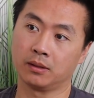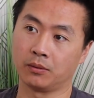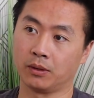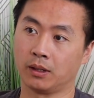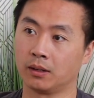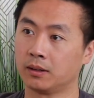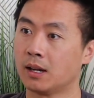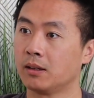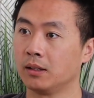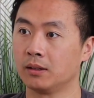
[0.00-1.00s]
If we think of
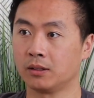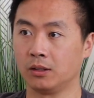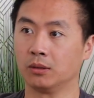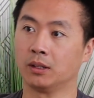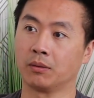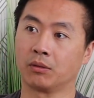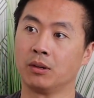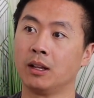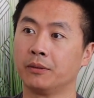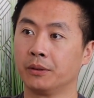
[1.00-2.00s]
Italians, they have
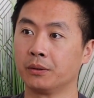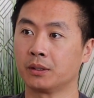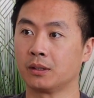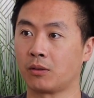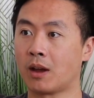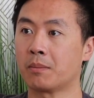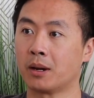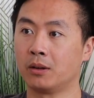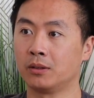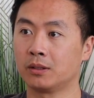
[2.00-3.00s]
three levels: the
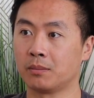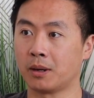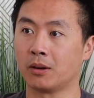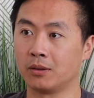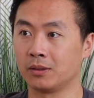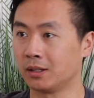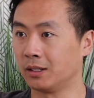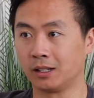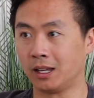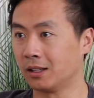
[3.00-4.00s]
grandparents and parents, and
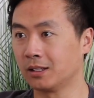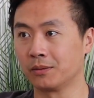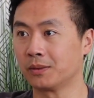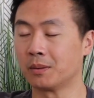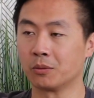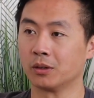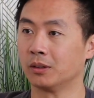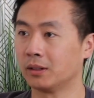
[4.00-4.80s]
then the kids live somewhere in the